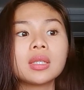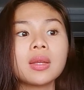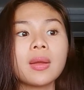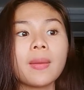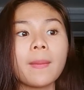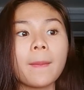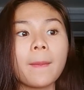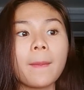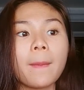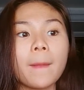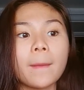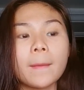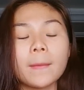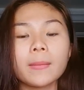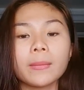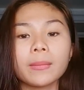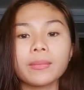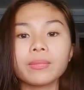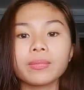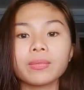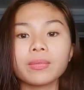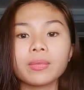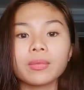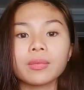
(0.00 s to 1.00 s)
because,
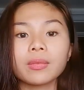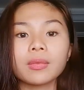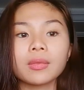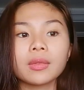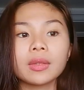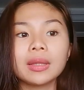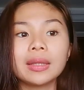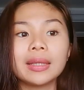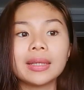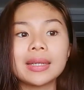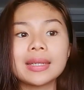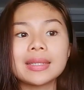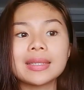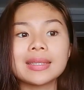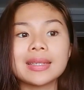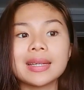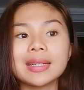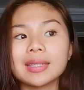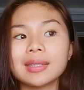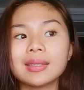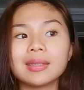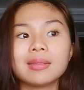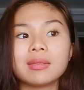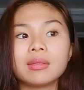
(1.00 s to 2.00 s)

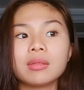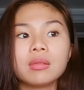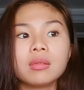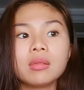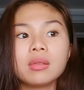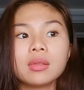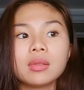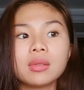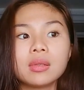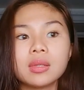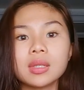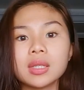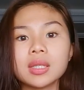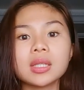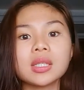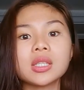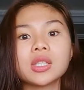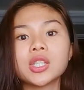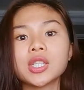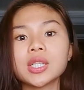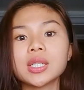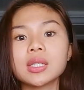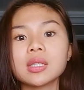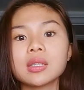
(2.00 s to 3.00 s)
like I said,
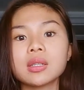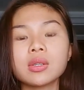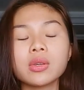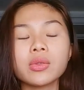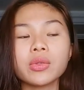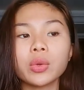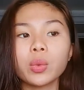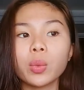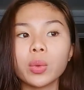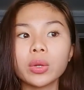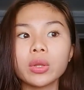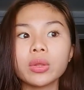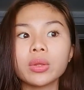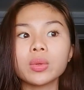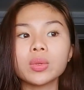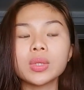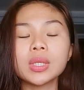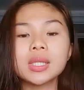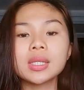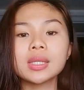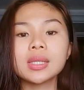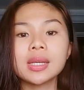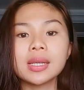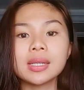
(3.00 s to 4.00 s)
this is just
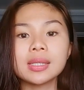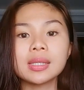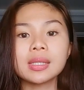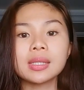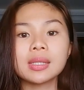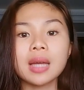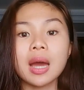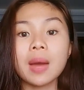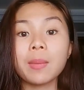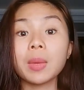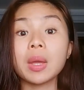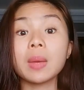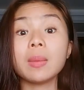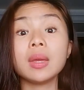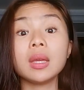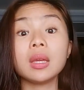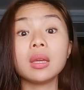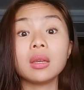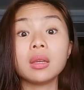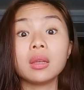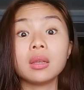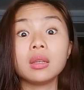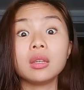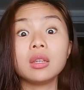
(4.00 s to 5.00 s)
another one of those
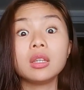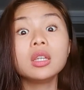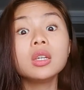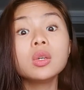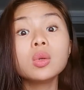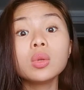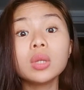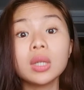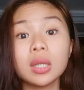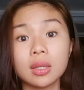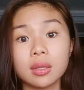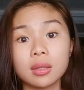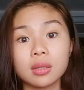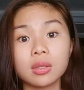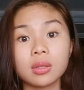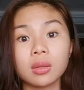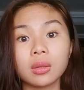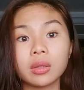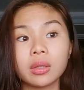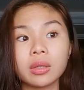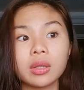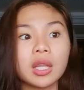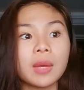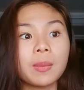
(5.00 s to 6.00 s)
things that maybe
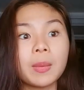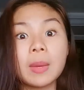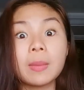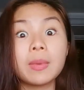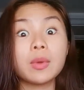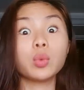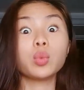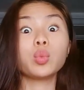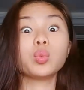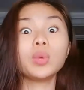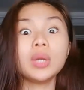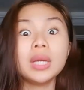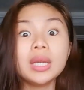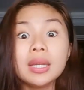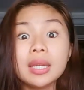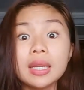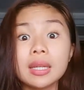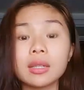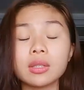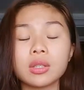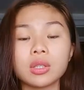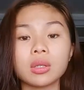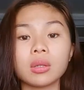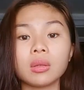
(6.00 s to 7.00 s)
you needed to learn, that
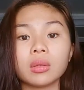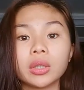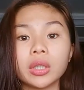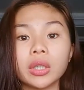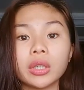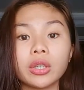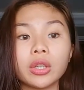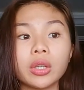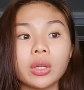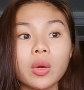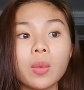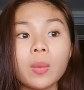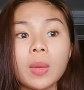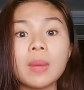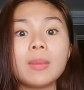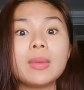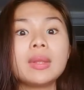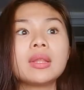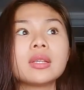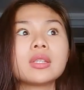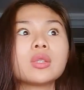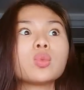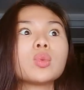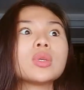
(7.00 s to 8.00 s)
maybe we needed to
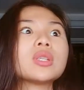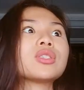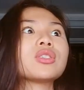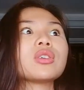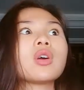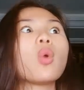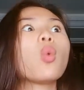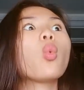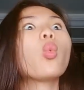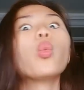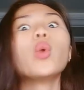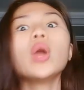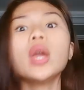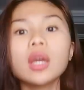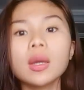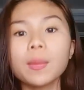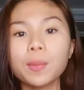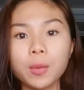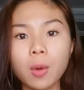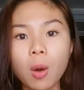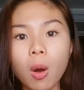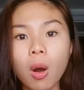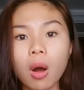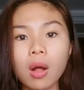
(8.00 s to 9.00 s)
learn. Maybe this
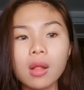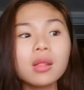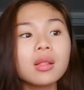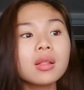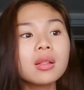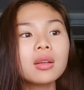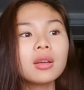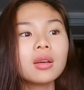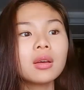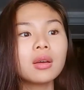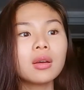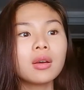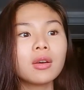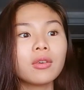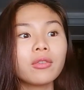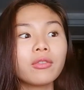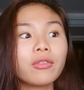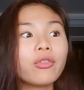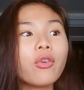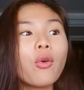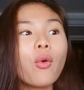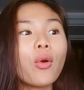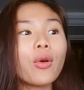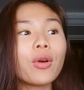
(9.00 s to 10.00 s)
was a wake-up
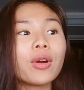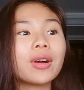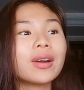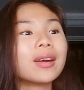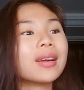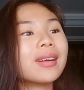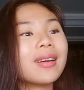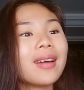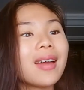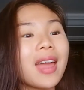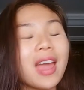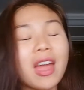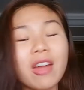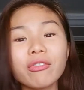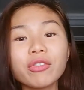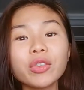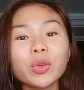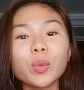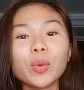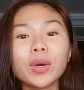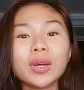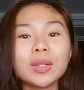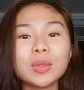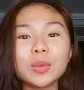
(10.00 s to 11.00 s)
call
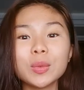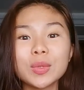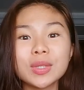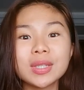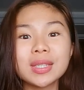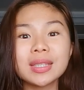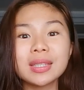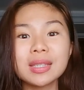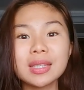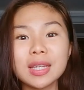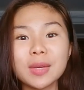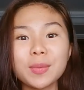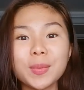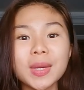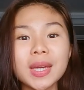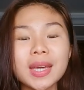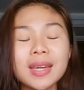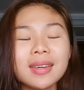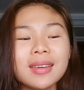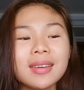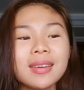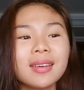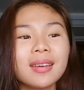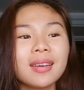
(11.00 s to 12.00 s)
for everyone
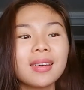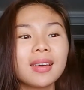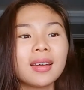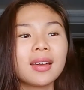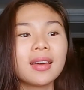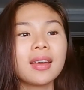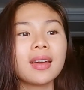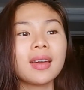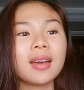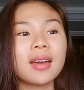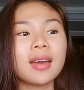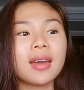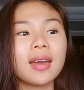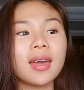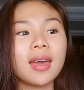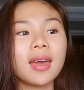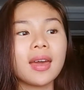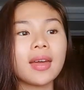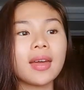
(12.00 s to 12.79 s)
who's sleeping,